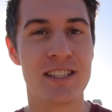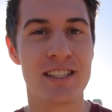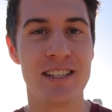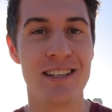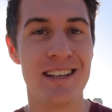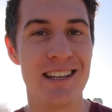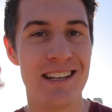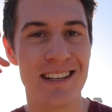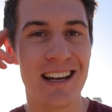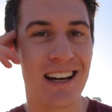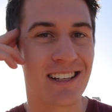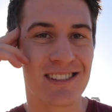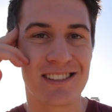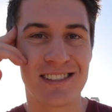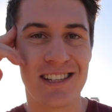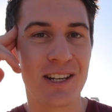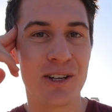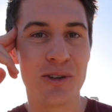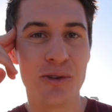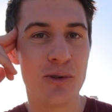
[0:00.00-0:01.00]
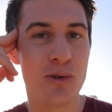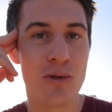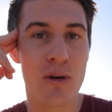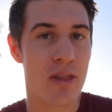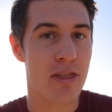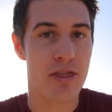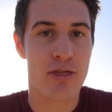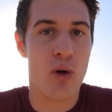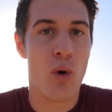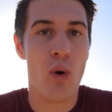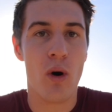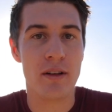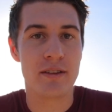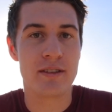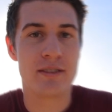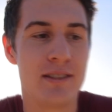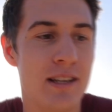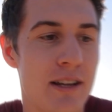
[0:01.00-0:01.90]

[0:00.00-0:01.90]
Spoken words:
Sydney a single thought,